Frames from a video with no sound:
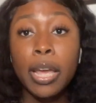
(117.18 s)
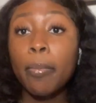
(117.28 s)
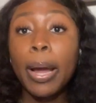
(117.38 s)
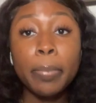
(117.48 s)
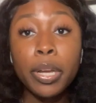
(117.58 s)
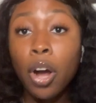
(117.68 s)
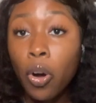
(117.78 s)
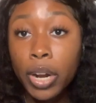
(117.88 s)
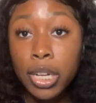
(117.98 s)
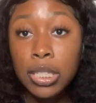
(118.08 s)
It might be
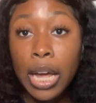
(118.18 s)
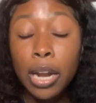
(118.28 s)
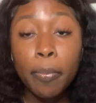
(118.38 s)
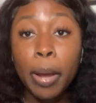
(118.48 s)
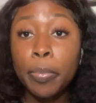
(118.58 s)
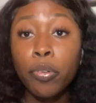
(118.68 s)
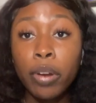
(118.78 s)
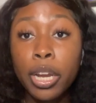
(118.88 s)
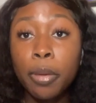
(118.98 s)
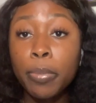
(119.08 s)
cold outside, it might be
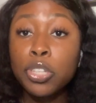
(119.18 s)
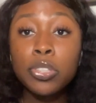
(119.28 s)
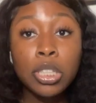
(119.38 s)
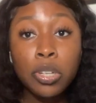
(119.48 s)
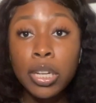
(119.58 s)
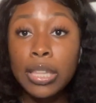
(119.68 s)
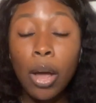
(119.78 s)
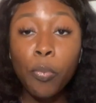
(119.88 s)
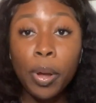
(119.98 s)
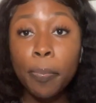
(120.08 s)
raining, but you still need
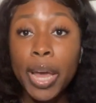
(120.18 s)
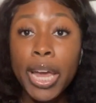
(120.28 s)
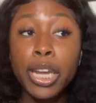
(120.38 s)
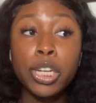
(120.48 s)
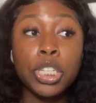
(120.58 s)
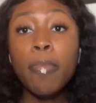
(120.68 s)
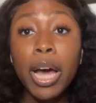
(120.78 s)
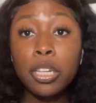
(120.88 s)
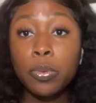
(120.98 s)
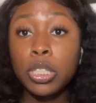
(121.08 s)
that one page. You
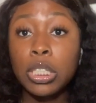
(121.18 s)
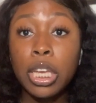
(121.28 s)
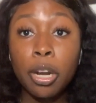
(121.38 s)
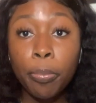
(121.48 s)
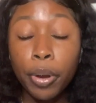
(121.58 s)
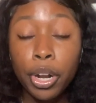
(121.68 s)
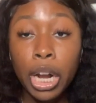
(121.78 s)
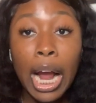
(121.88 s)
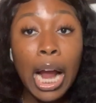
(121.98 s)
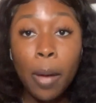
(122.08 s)
might as well just get a
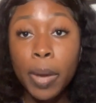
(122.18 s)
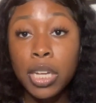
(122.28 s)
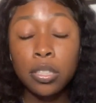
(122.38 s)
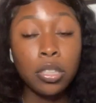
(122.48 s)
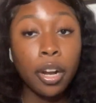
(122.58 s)
printer. I got mine. It's